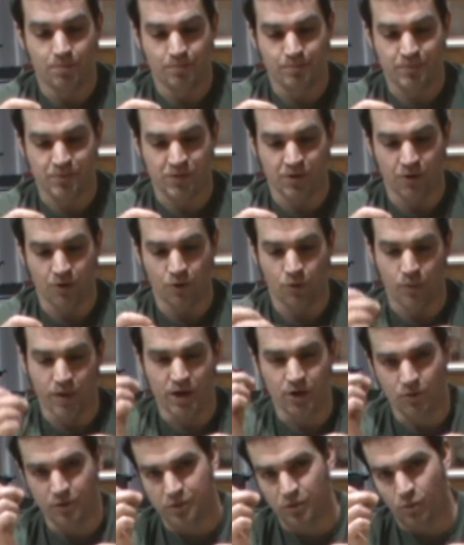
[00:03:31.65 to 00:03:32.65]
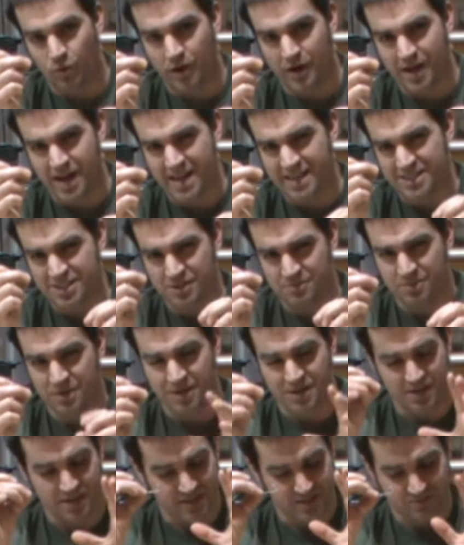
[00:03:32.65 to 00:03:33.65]
So we go with the 1 aught just
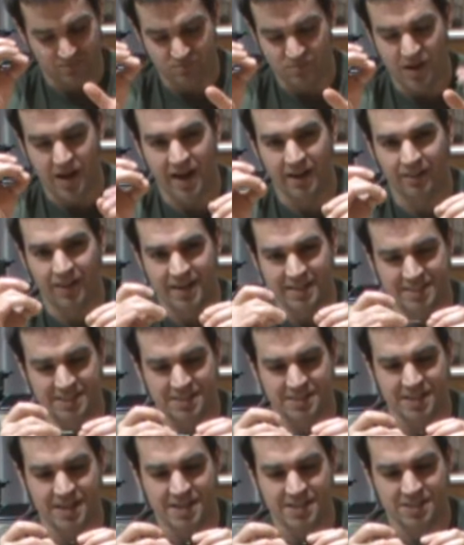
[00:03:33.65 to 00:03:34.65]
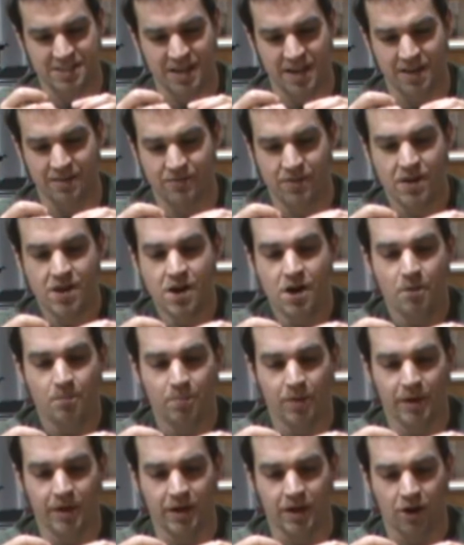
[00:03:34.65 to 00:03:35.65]
because I like to stay safe.
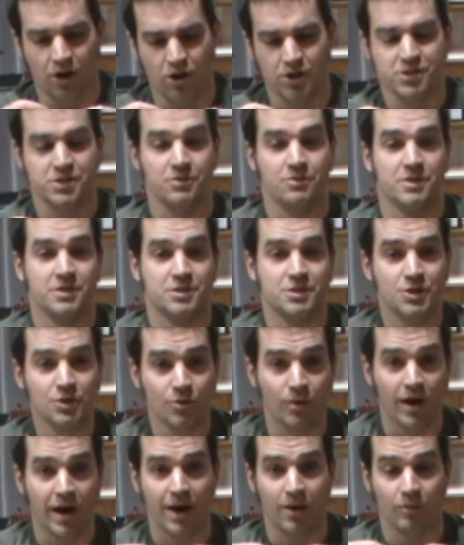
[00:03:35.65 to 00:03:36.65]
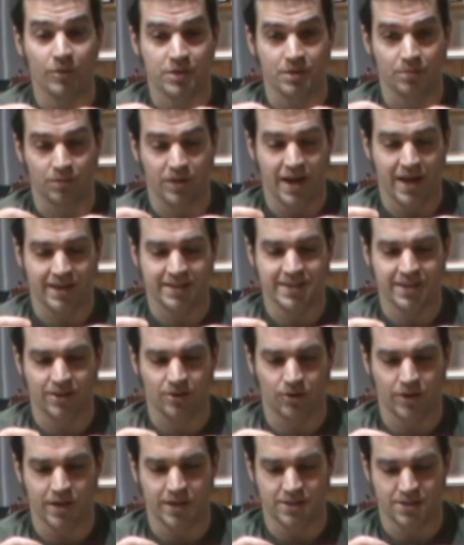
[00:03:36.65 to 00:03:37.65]
But uh, also the 2 aught with the black
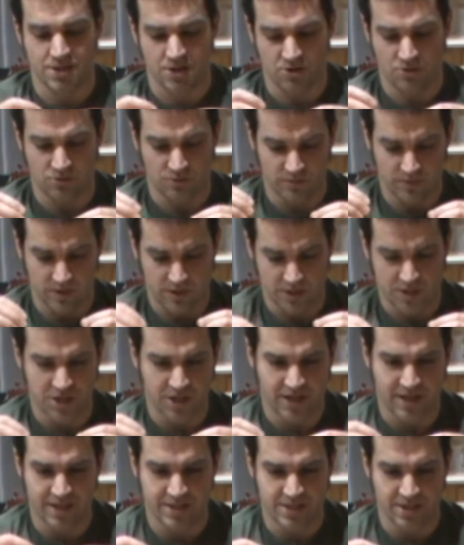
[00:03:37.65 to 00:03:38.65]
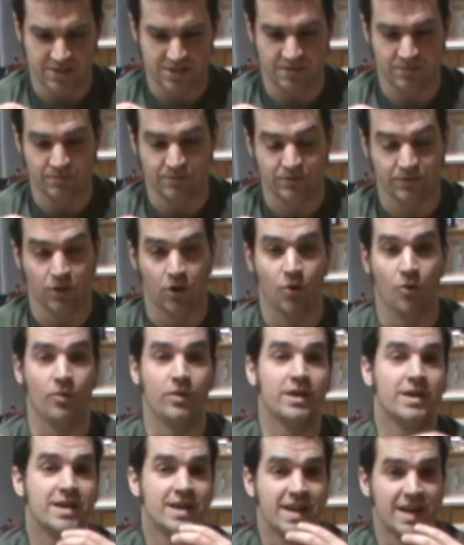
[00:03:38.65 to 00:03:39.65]
nickel, it don't, the jig head doesn't
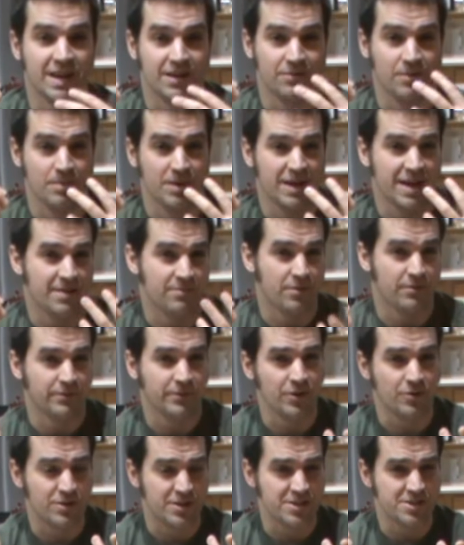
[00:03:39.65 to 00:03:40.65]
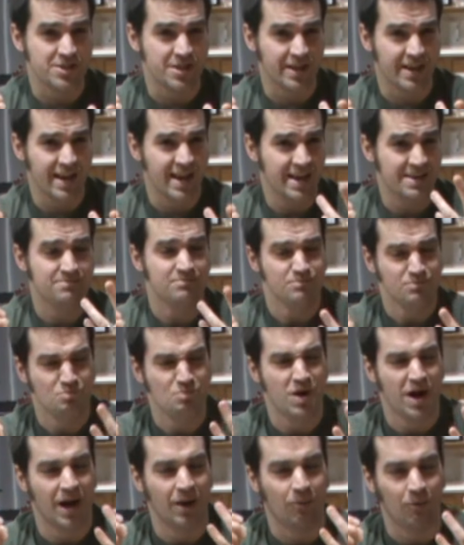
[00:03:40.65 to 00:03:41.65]
float. And if I'm going to have a floating jig head,
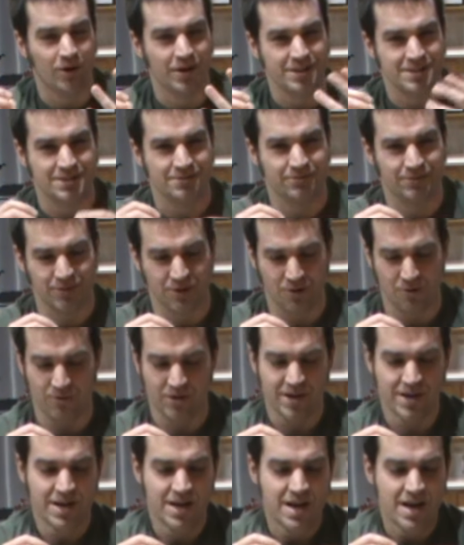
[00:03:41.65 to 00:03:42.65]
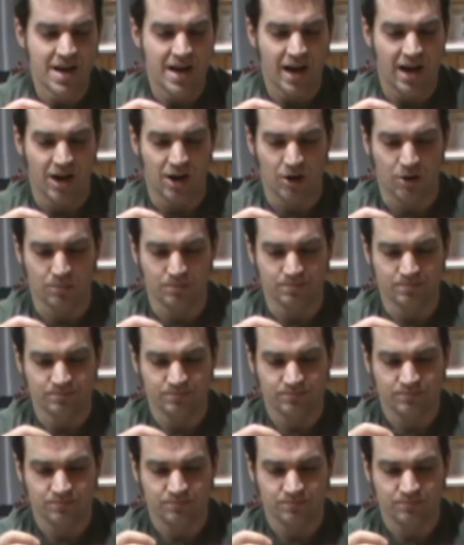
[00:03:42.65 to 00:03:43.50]
I want it to float. Um,